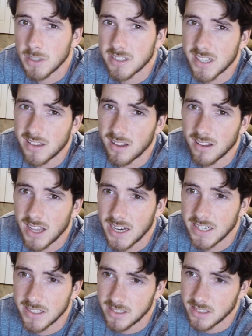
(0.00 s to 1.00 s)
It's not the
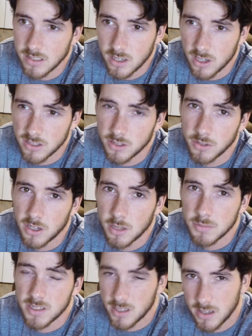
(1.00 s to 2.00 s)
lightest. It also
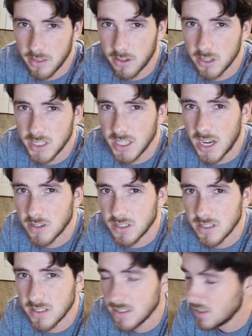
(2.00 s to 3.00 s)
comes in at 13
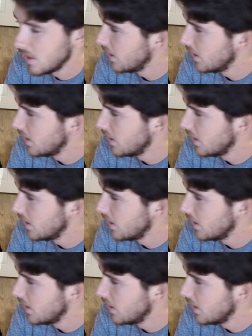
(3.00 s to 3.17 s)
ounces.